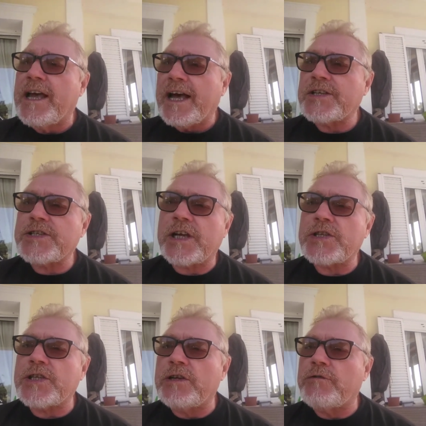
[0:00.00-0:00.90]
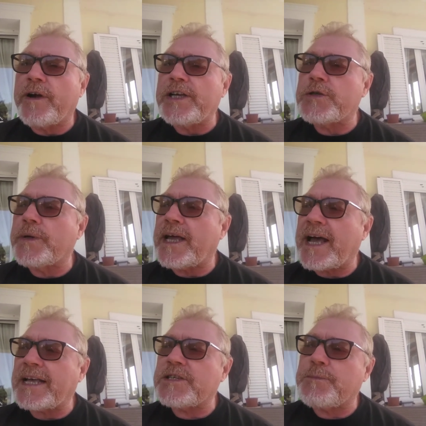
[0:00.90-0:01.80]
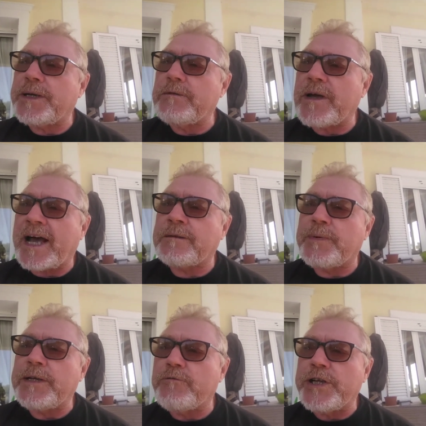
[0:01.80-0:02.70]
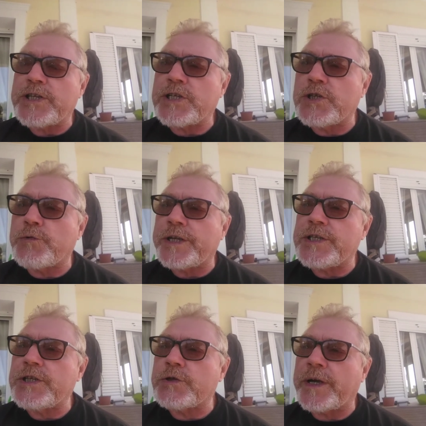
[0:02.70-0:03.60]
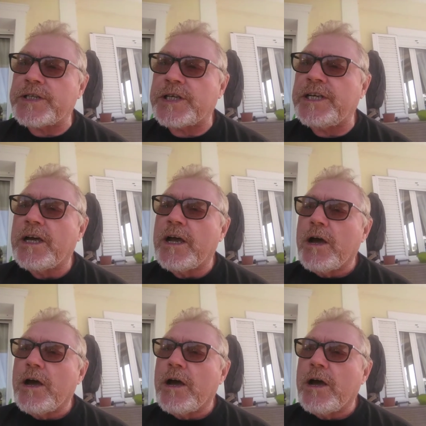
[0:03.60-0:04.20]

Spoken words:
as such an arrangement had been reached in 2020.